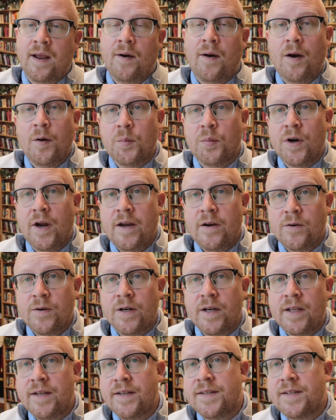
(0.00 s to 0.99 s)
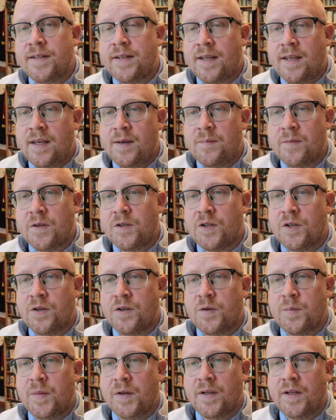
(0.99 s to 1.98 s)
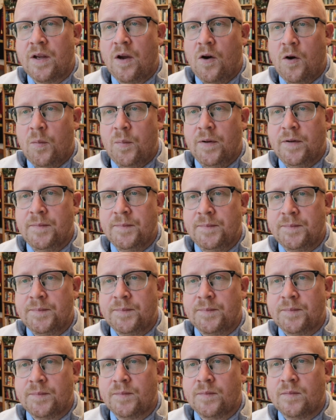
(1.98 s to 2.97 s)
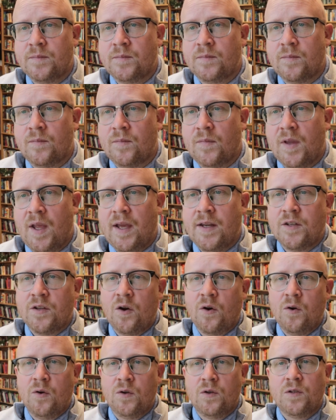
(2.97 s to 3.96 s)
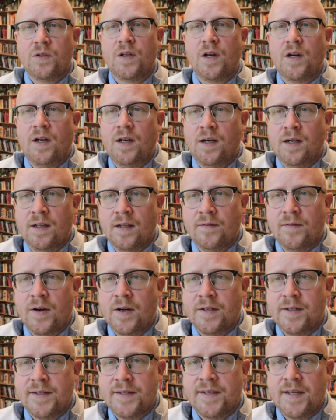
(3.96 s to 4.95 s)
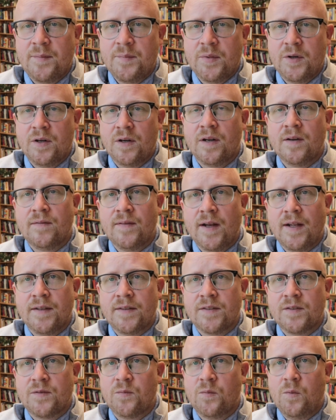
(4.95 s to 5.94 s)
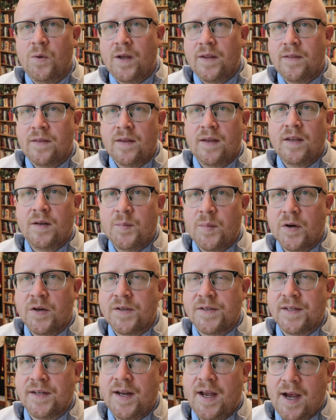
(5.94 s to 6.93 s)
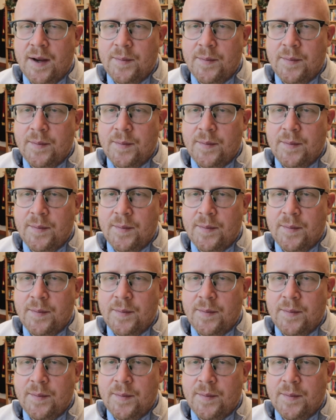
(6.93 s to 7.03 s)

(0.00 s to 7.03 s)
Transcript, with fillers: Now, our priority is to keep the church building open and to hold all of our December events with in person